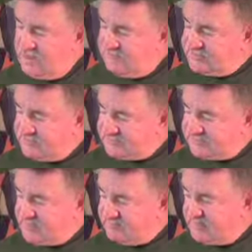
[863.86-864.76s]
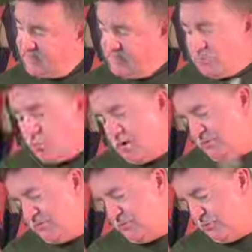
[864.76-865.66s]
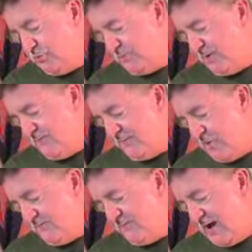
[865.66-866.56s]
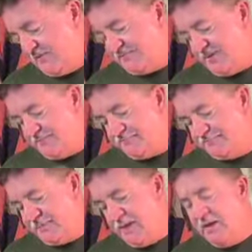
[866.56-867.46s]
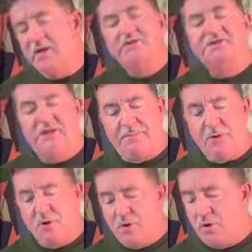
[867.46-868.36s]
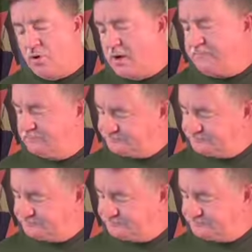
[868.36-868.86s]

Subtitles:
6, 7, 8. 1, 2, 3, 4, 5, 6. Just keep on going.